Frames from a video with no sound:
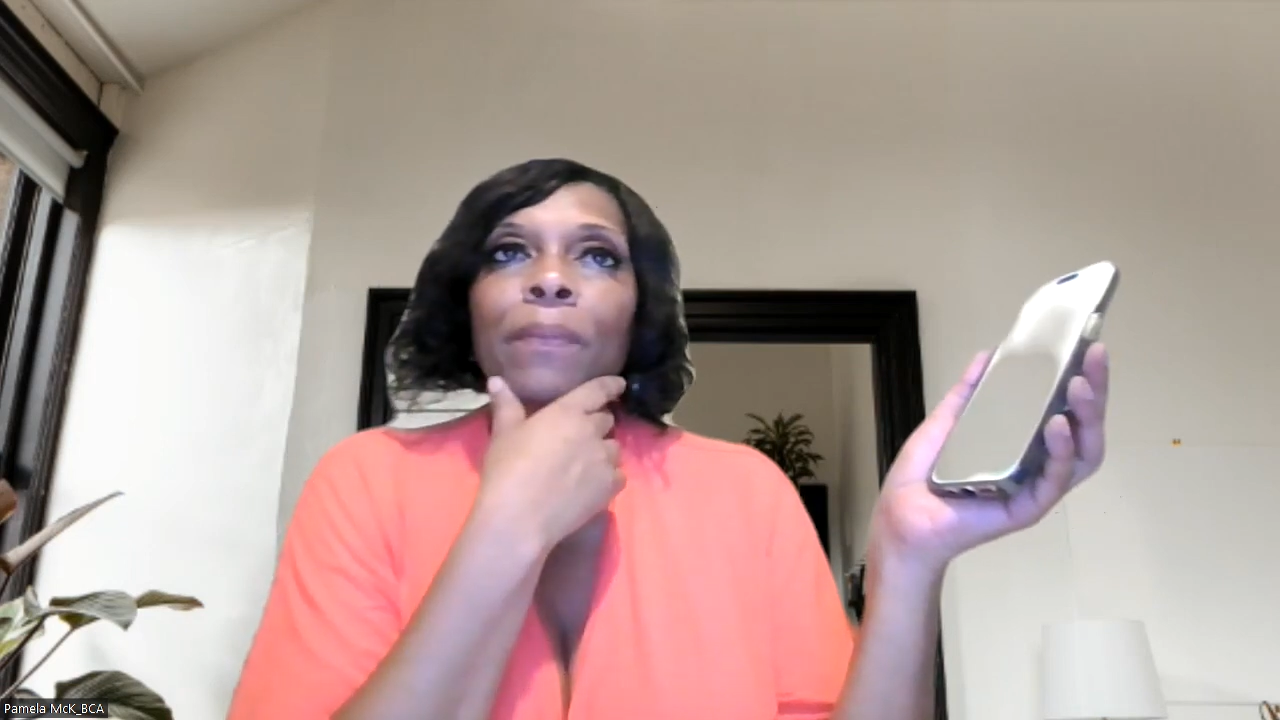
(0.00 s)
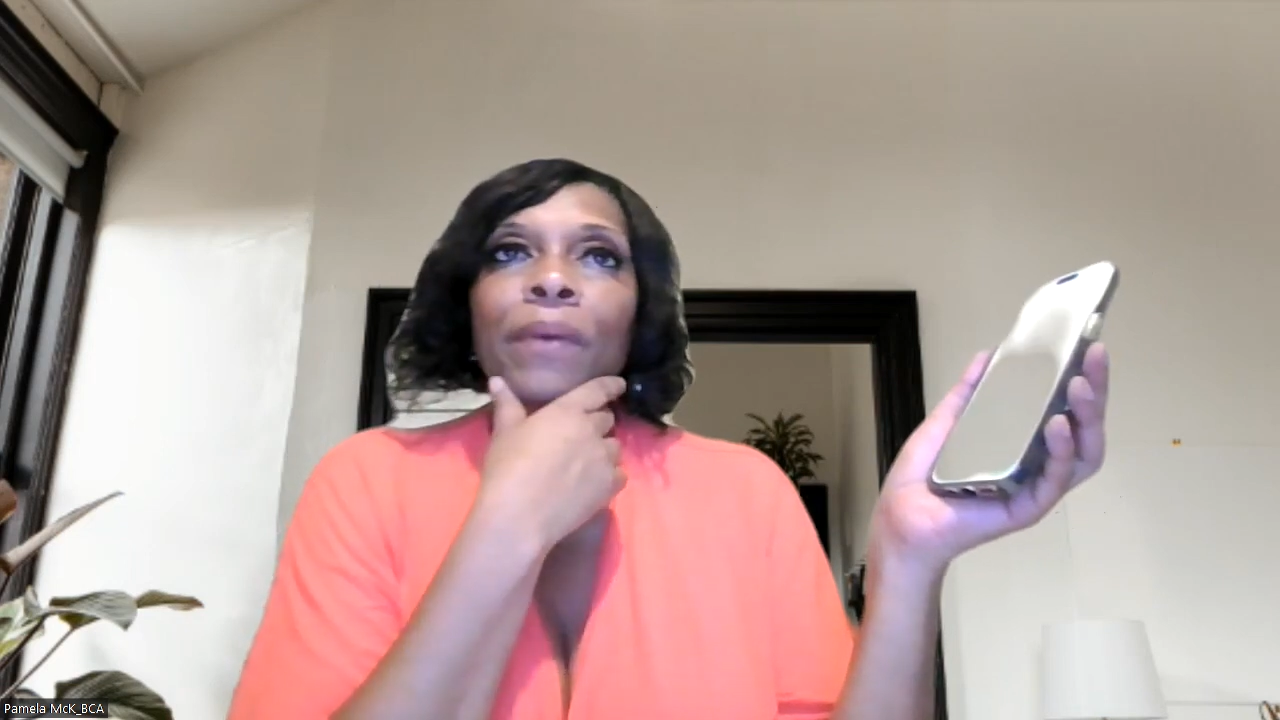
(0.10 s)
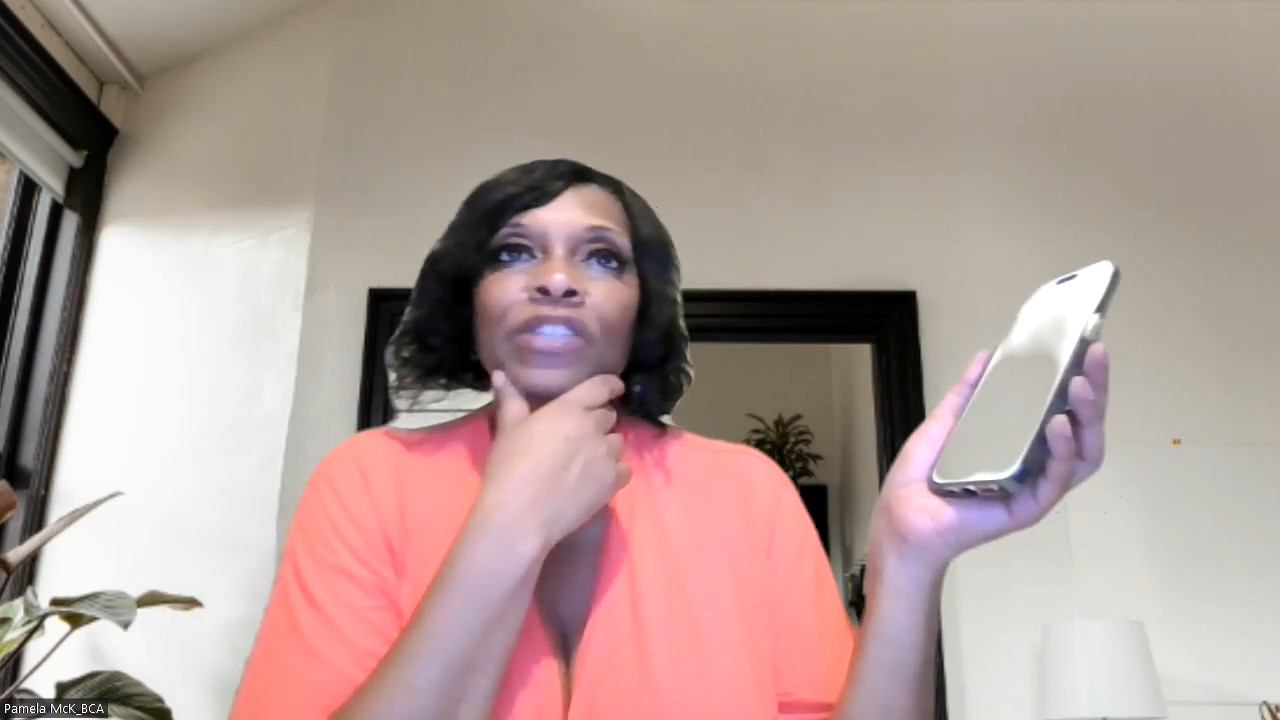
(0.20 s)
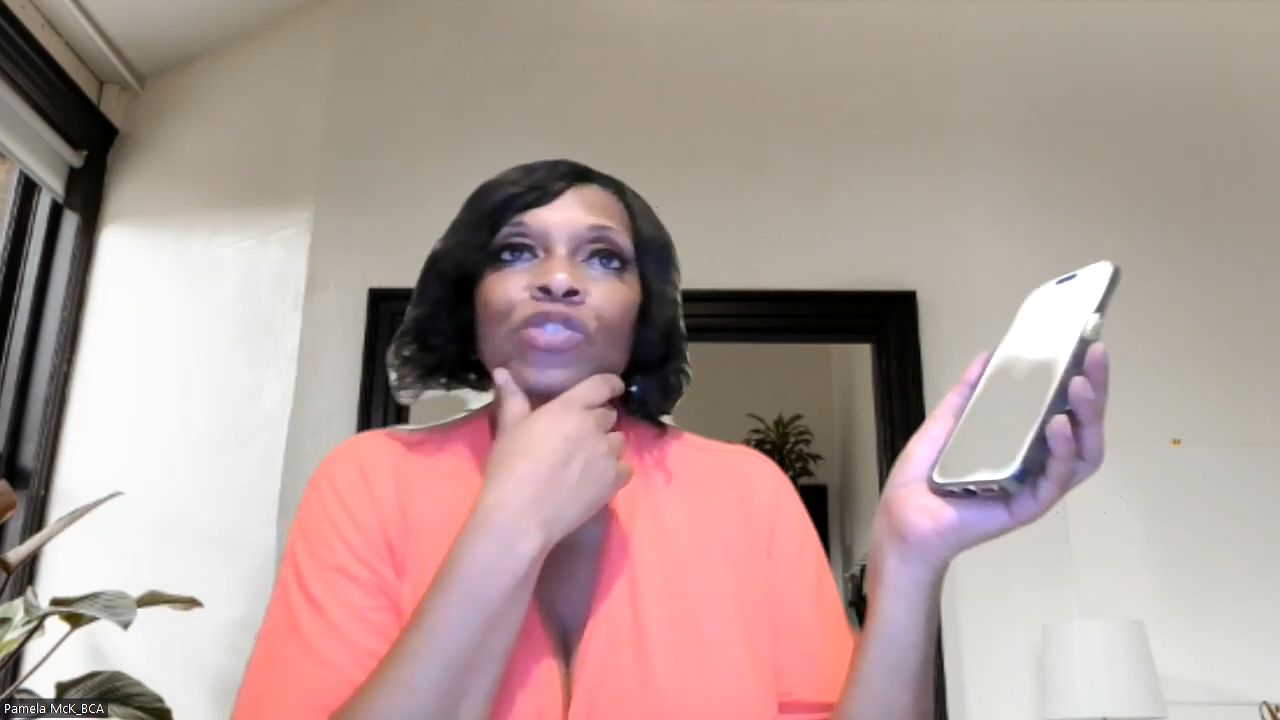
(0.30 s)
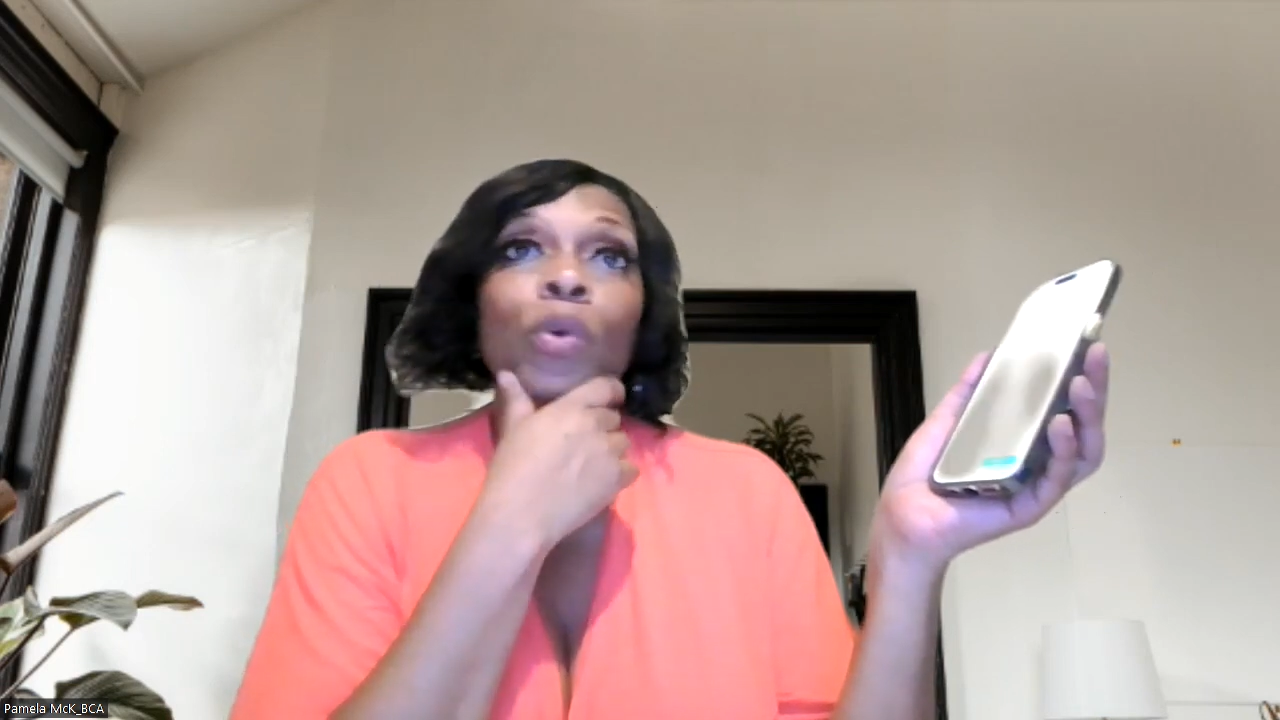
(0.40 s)

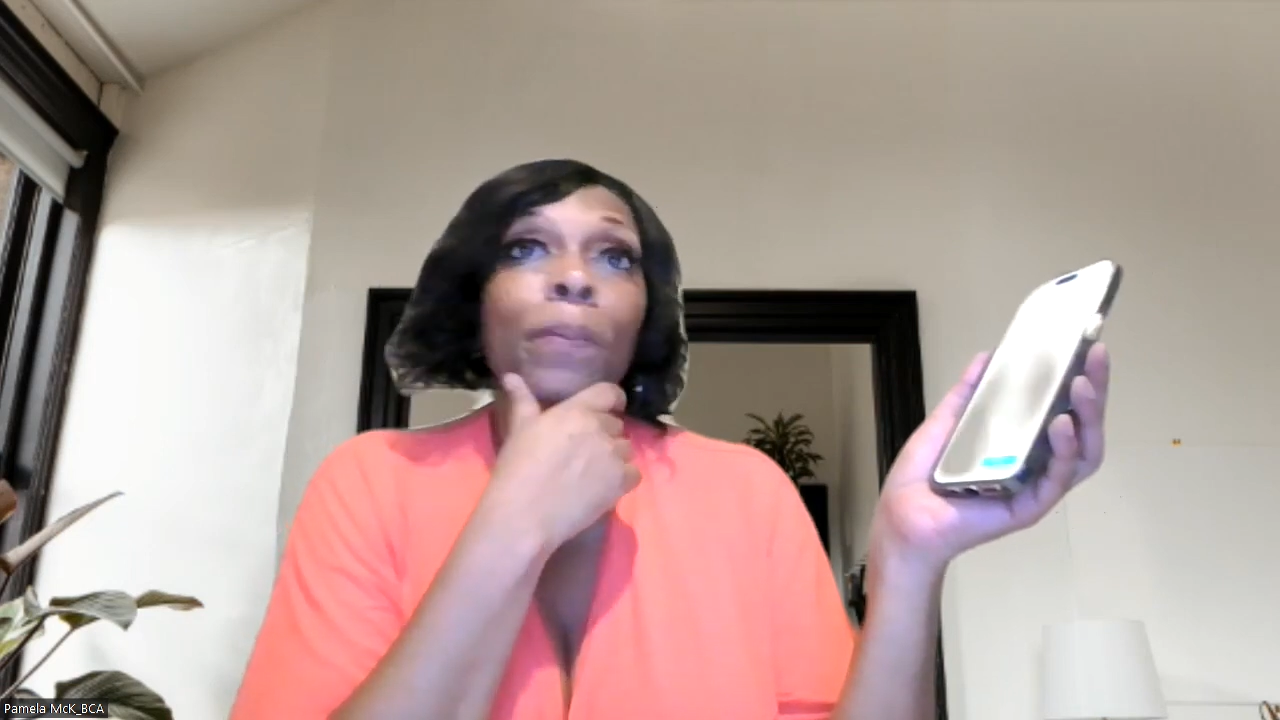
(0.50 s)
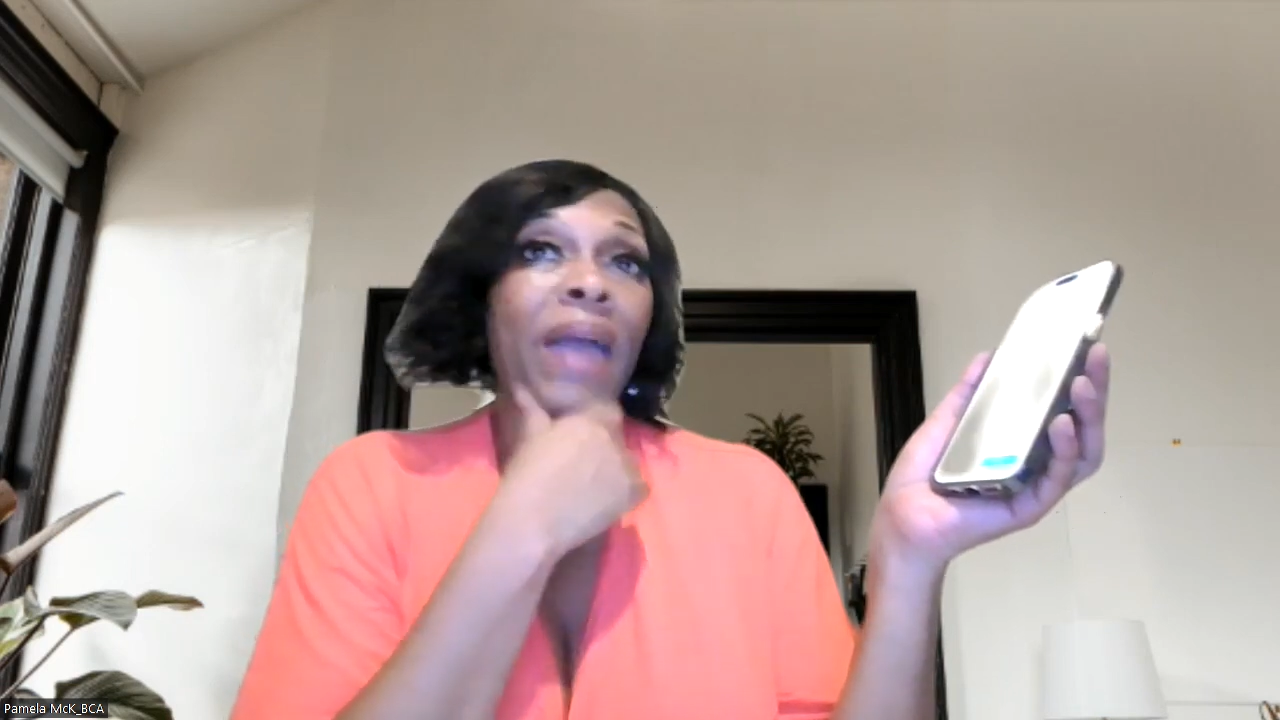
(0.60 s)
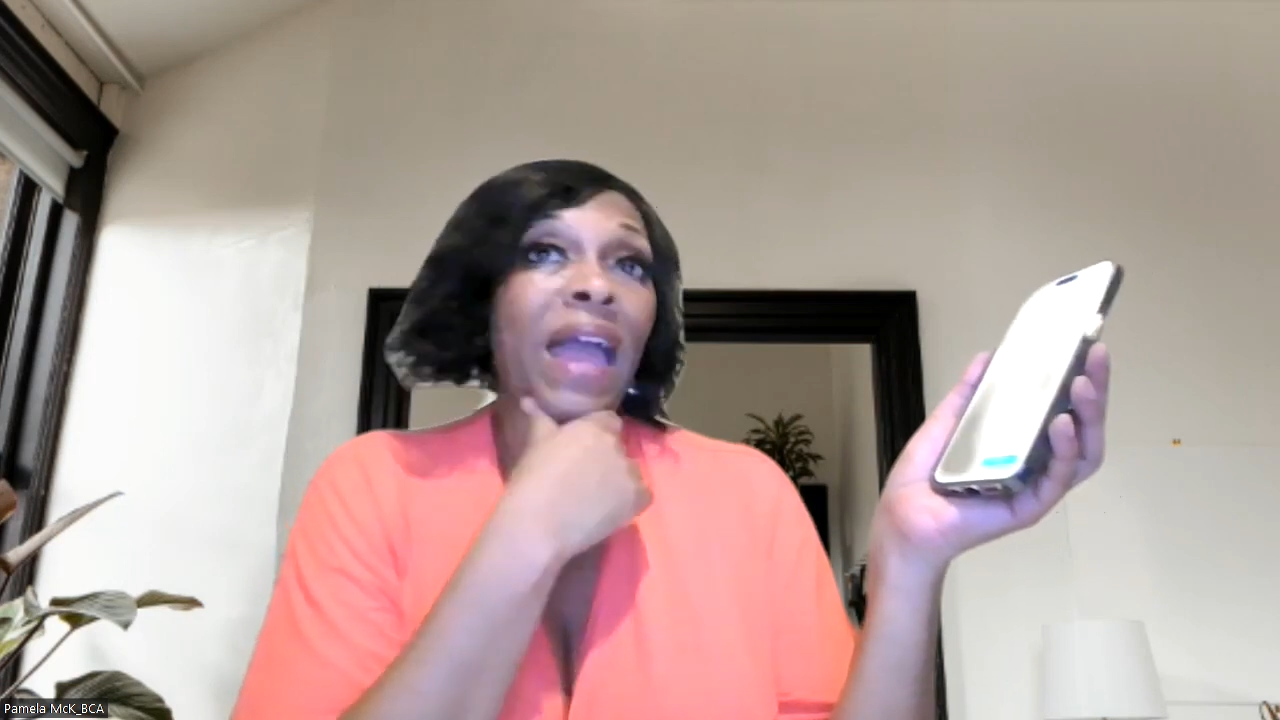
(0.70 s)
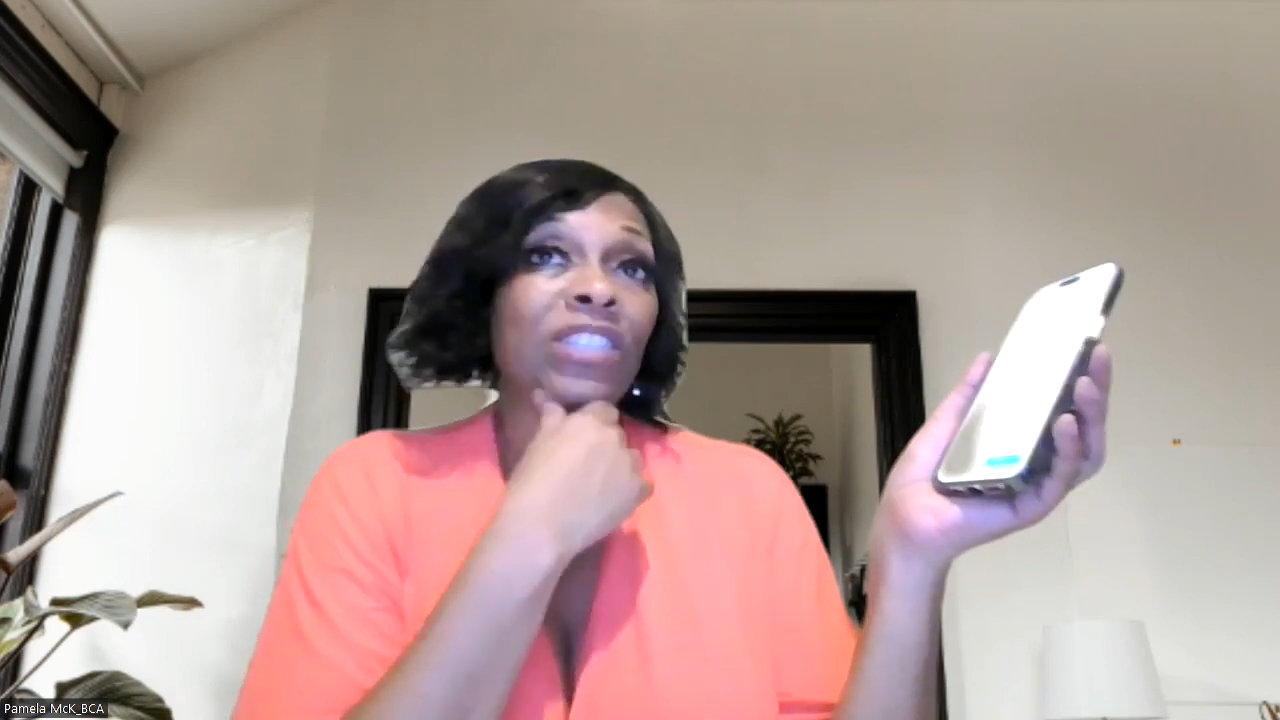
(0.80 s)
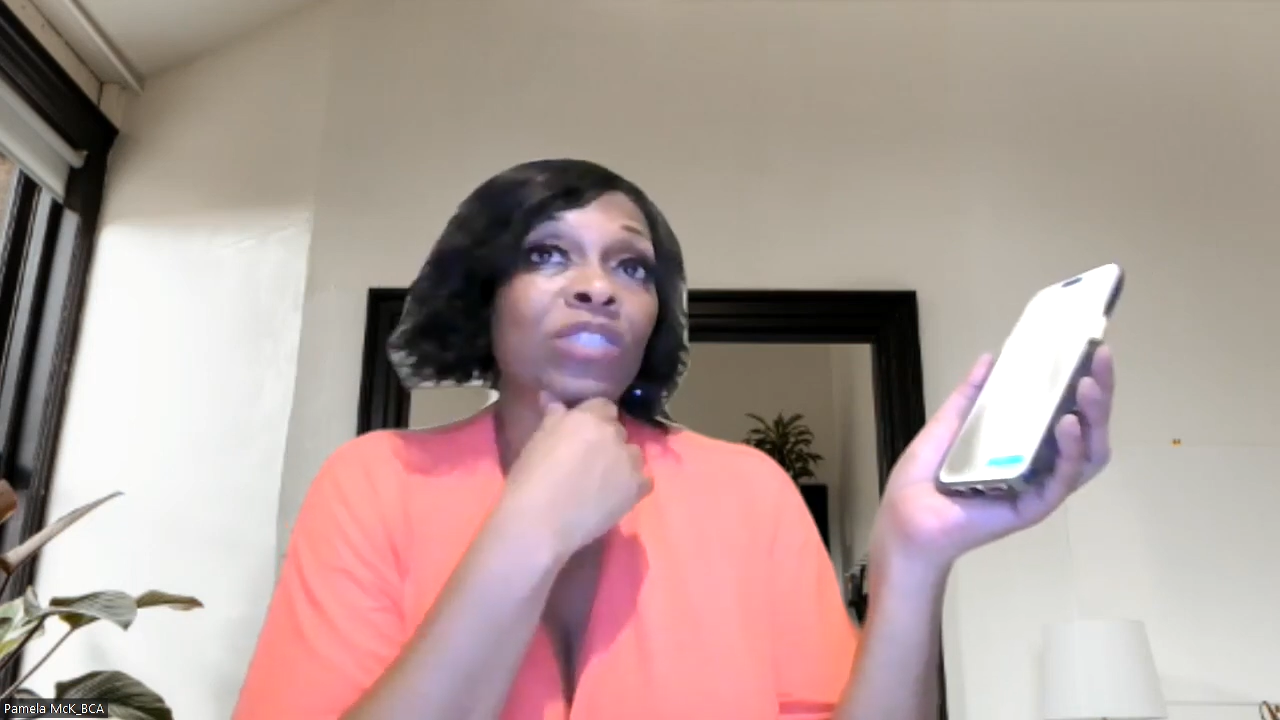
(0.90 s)
Brainstorm
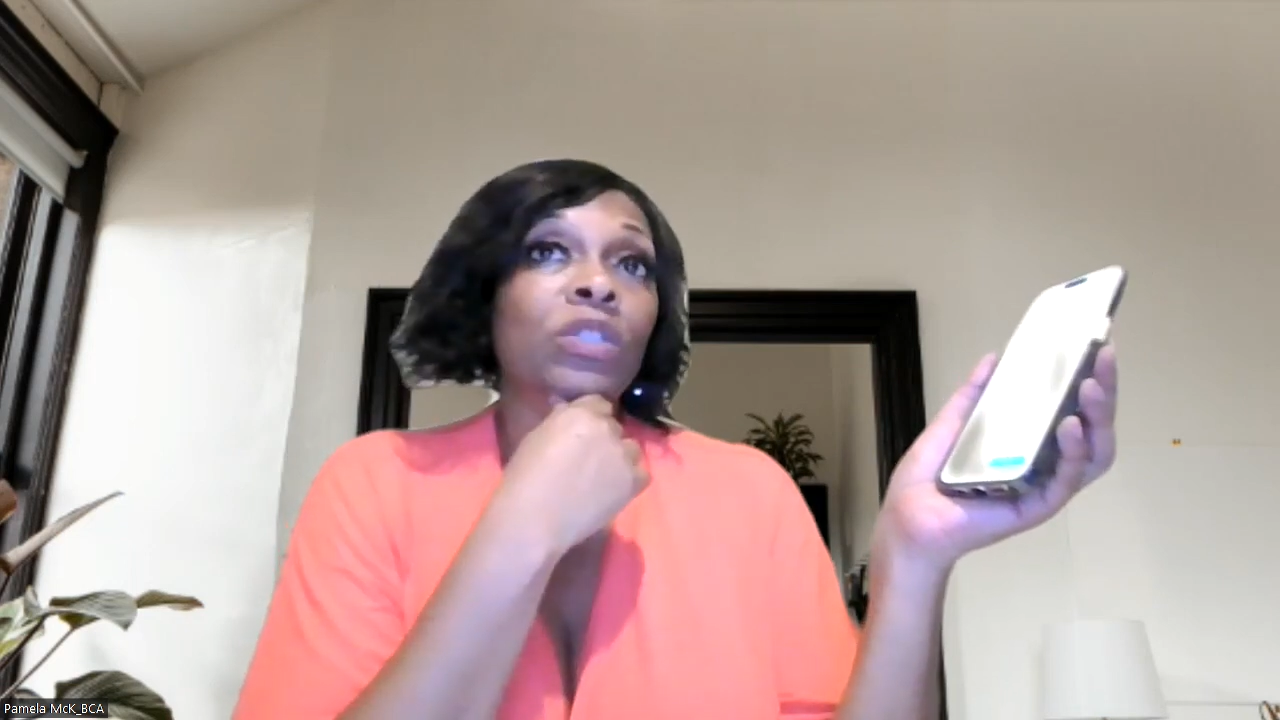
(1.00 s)
Passion,